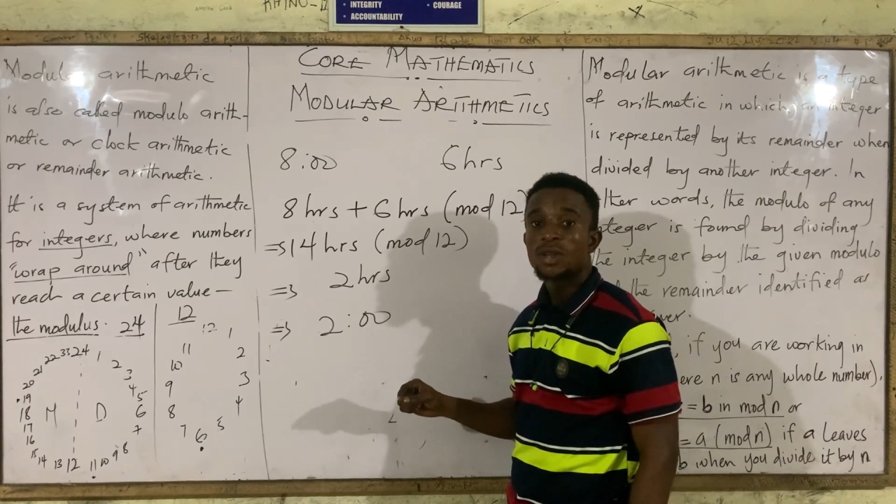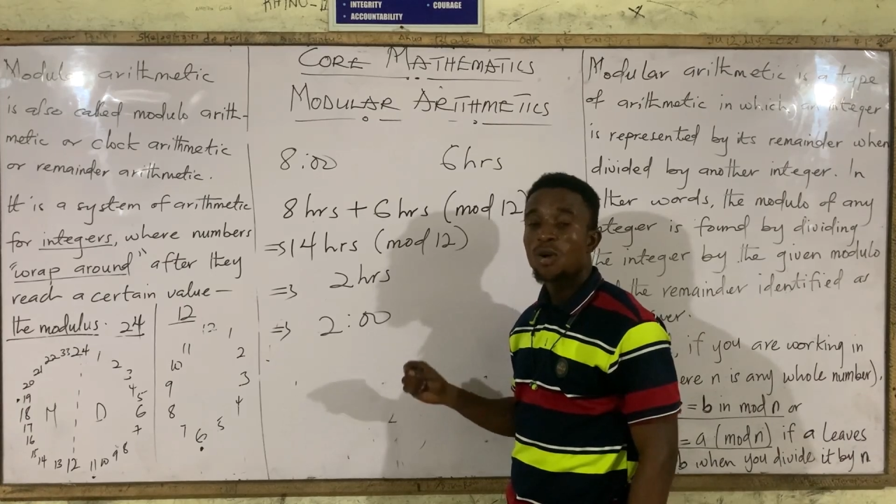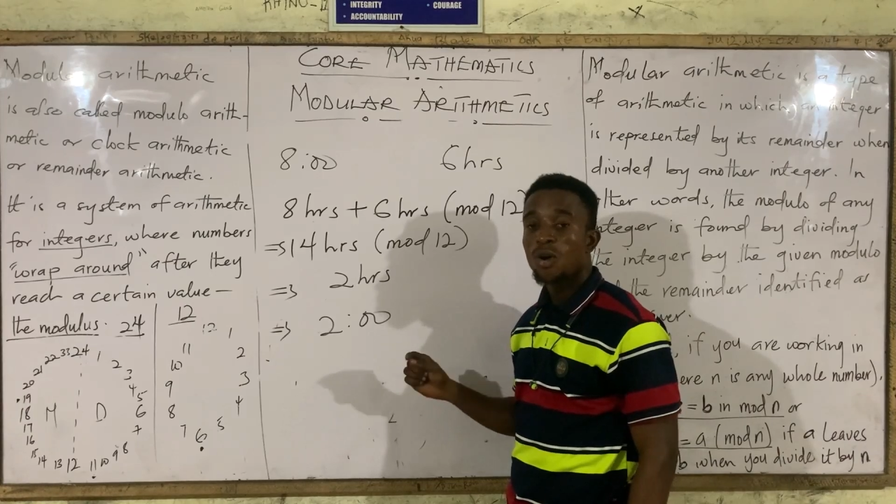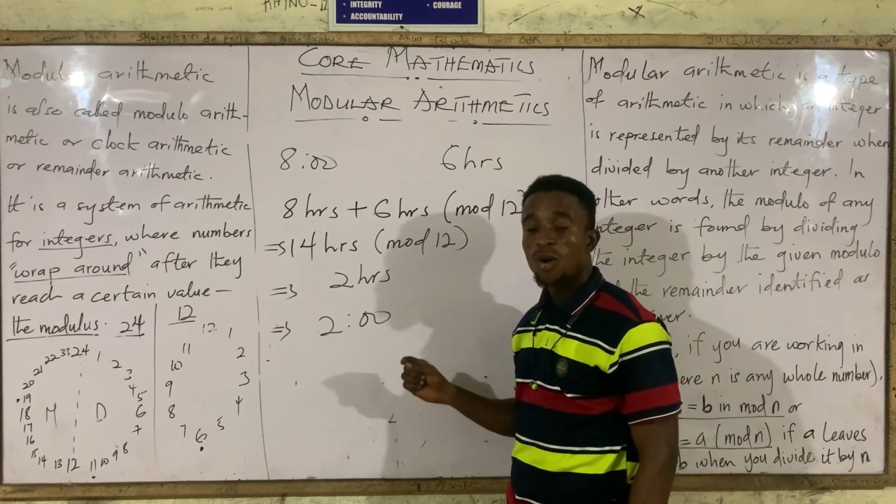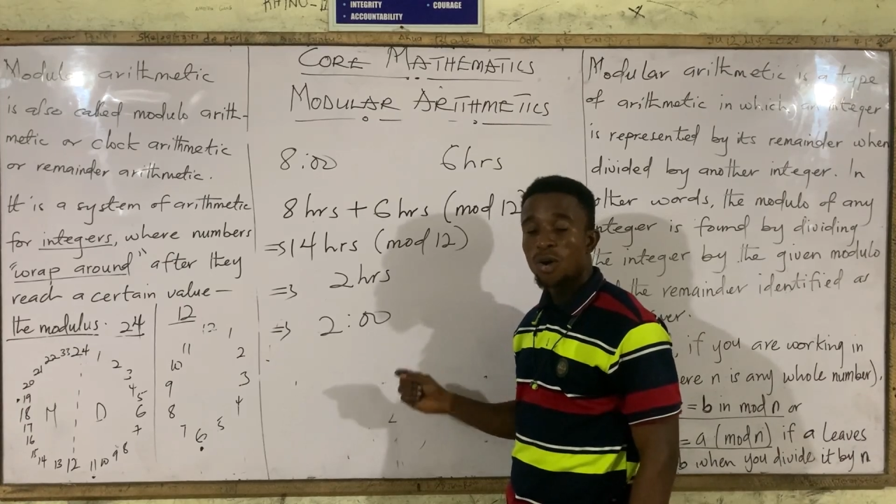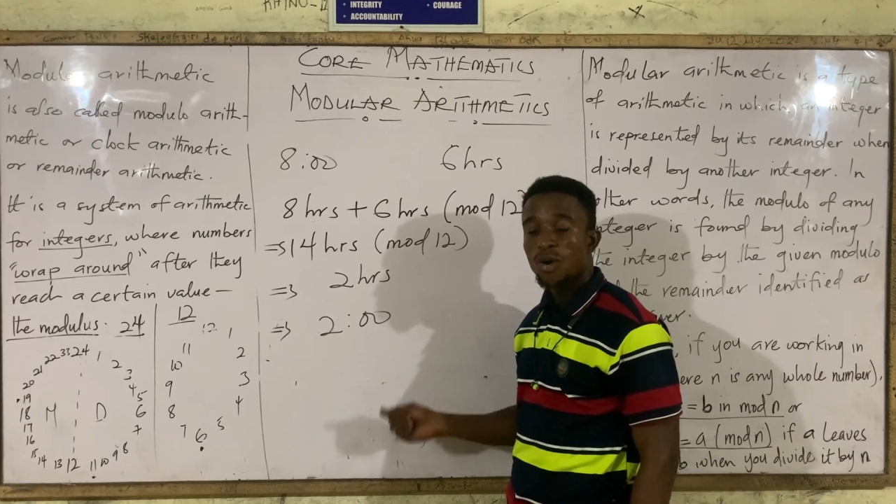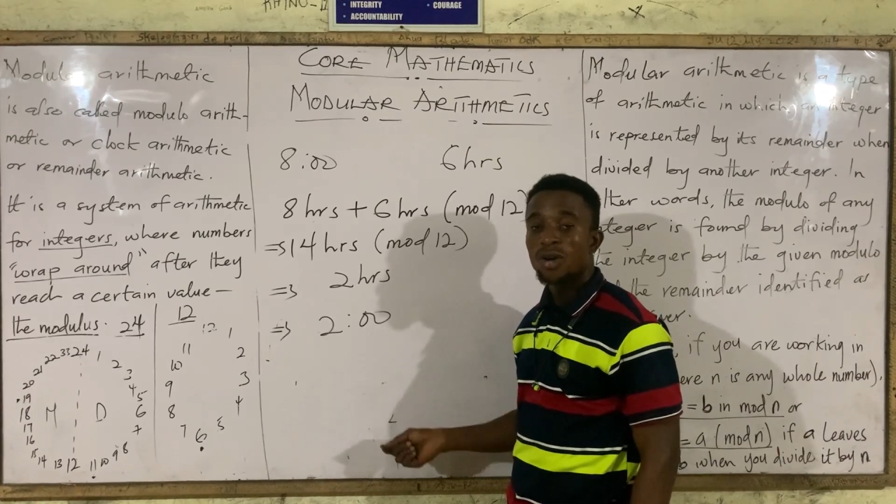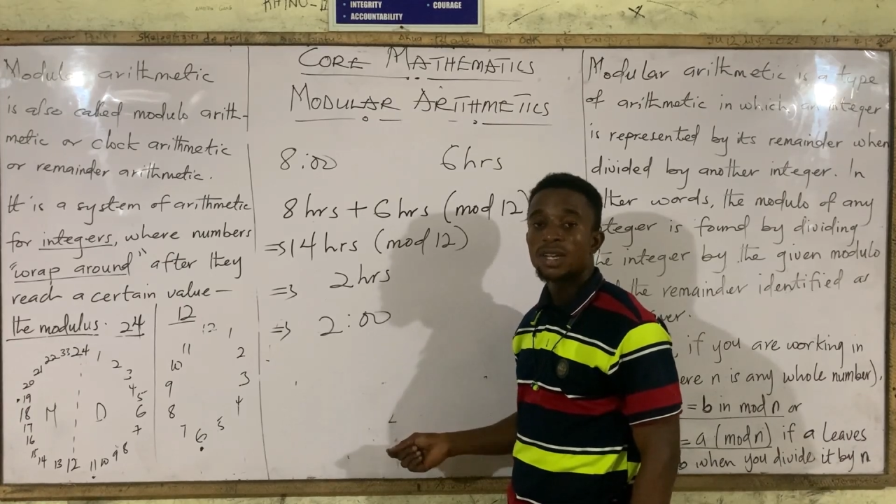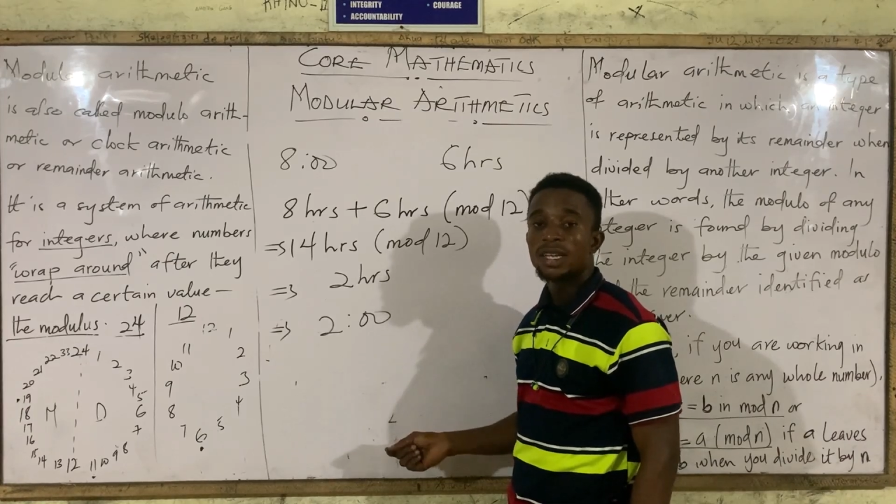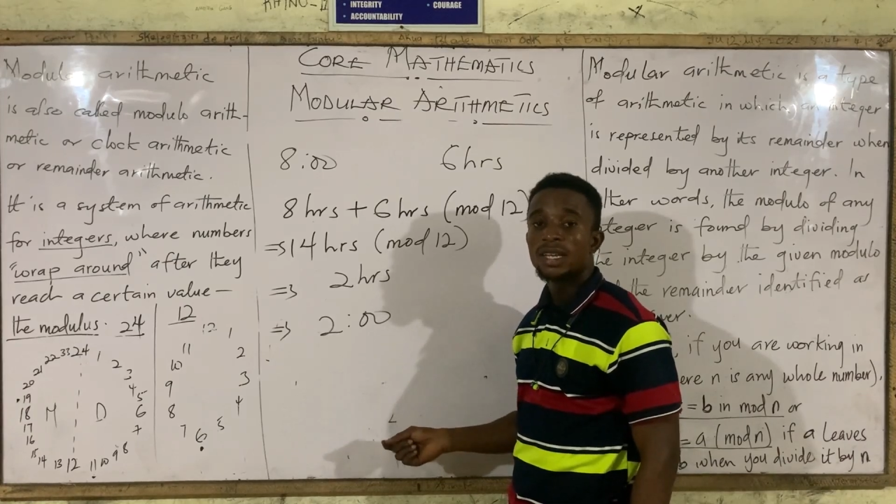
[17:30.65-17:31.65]

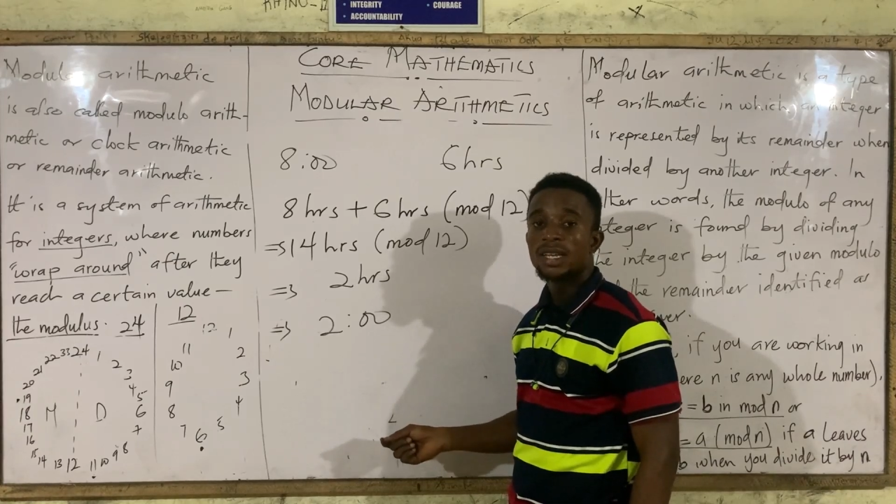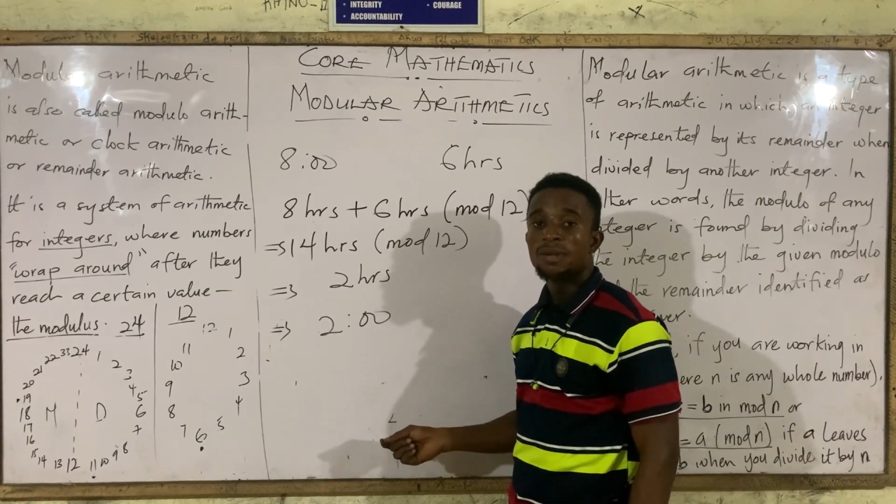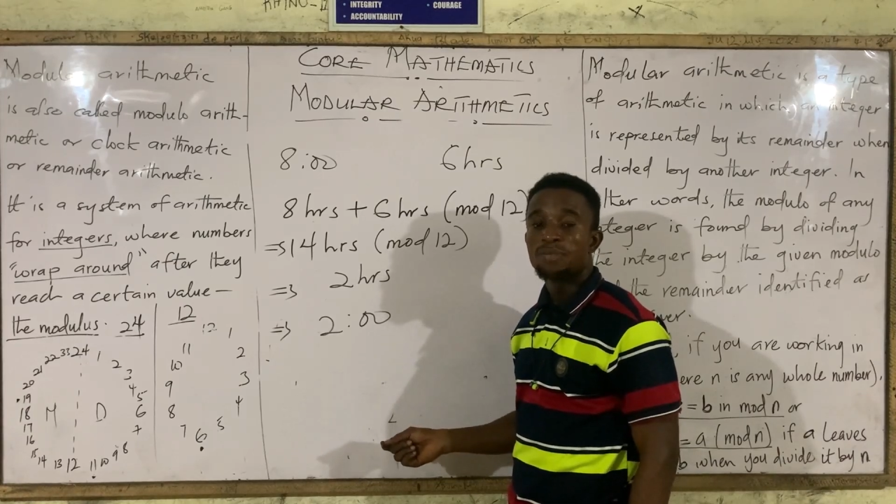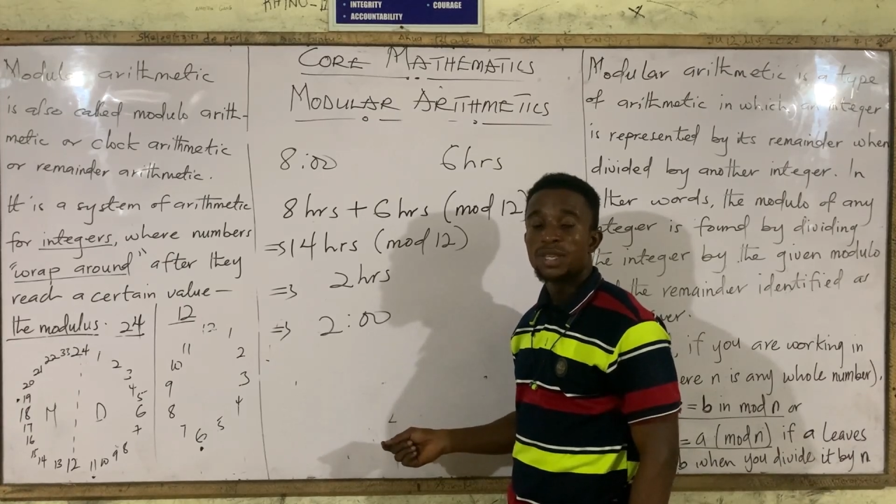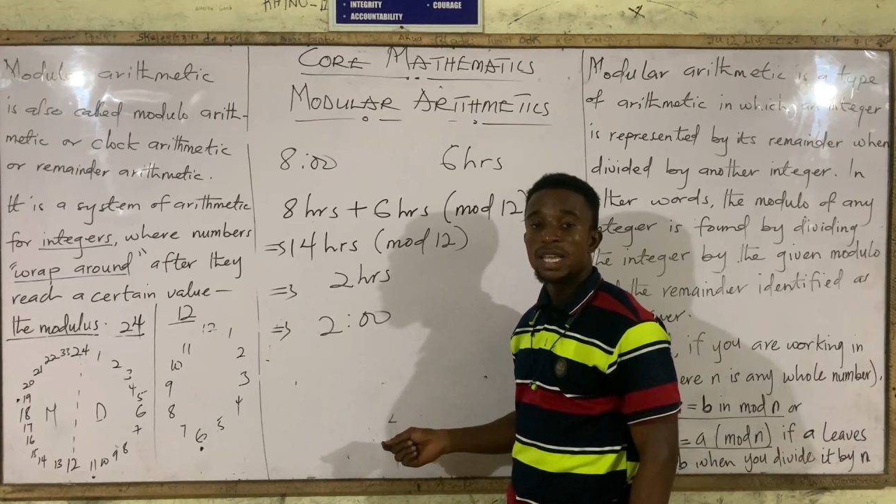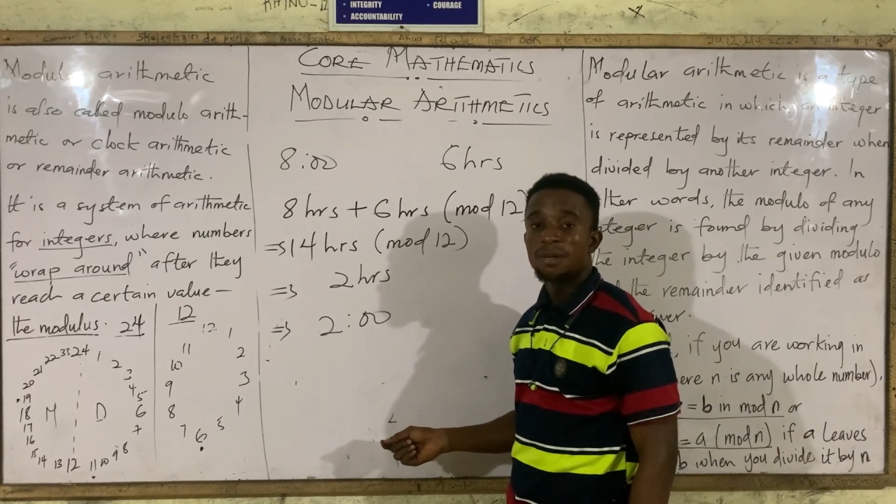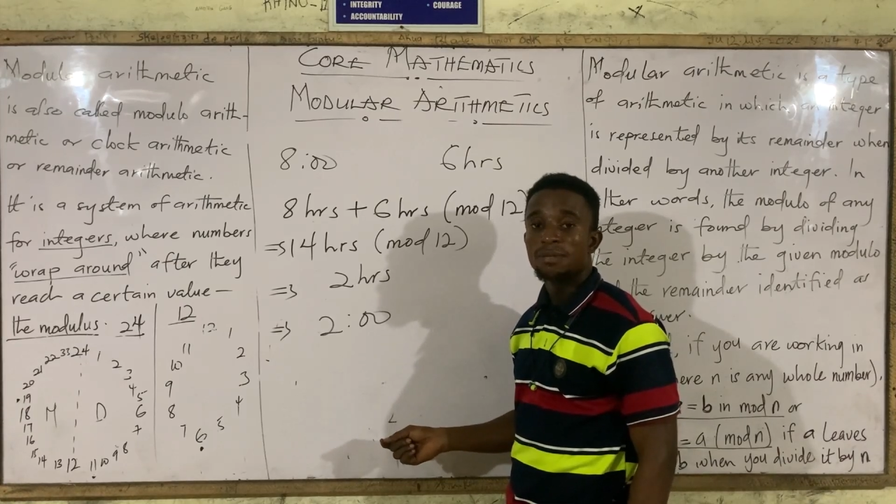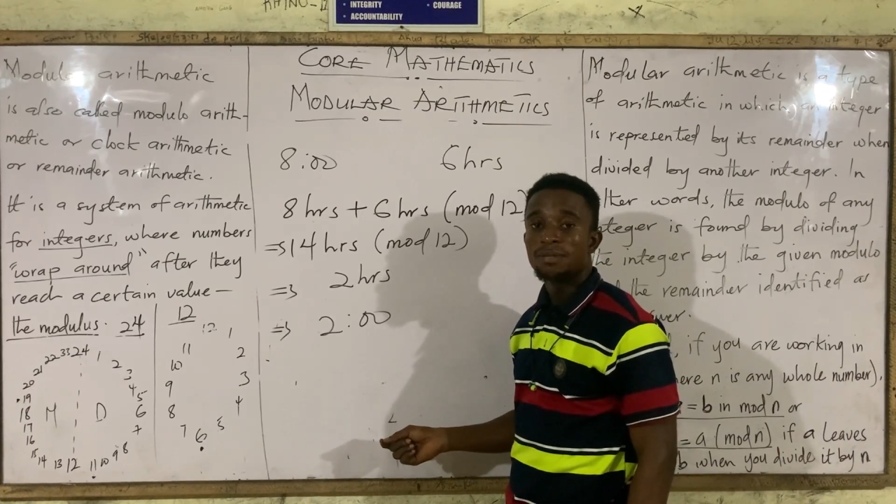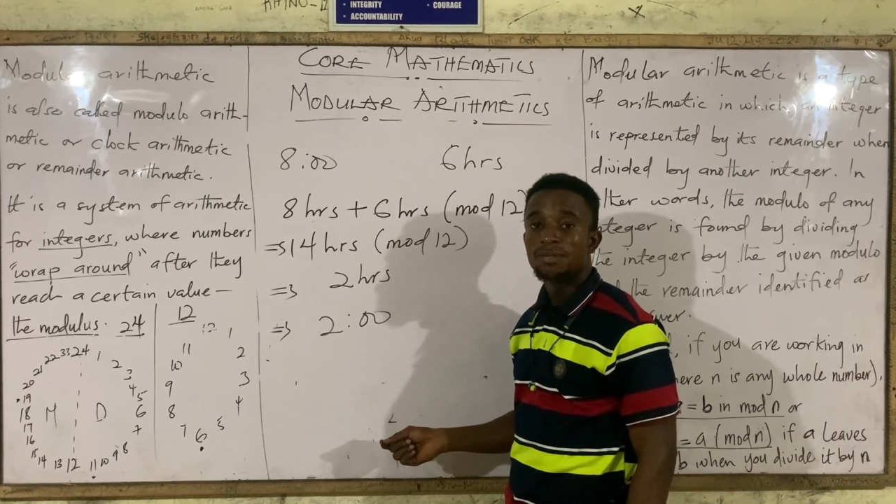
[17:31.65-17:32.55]
or PM.